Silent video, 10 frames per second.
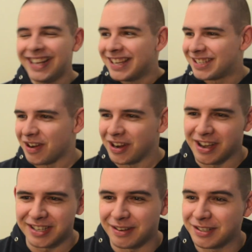Sorry,
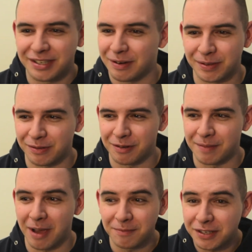guys, I just thought I was wrong with
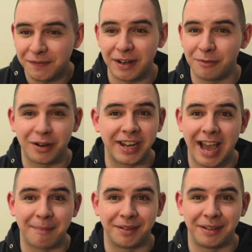me. I'm just feeling really
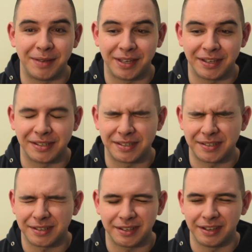happy
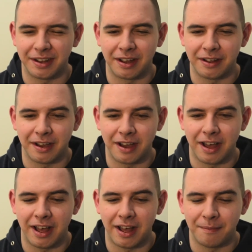because, you know,
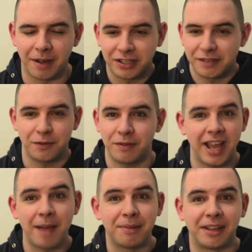I just feel really
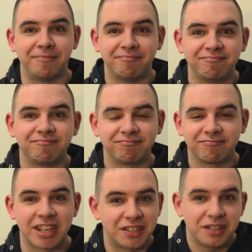happy.
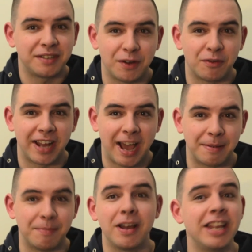It's good to feel really
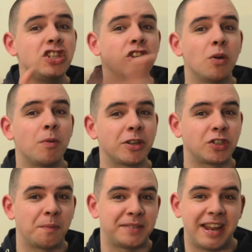happy, but at least you know what my
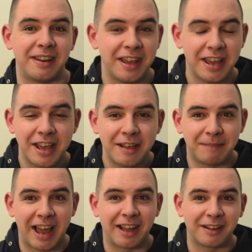top 10
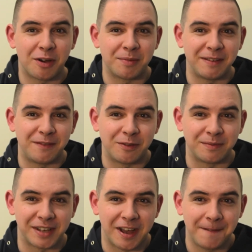black comedy
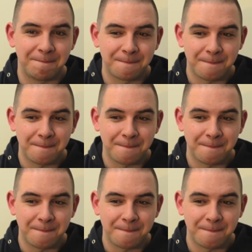films are.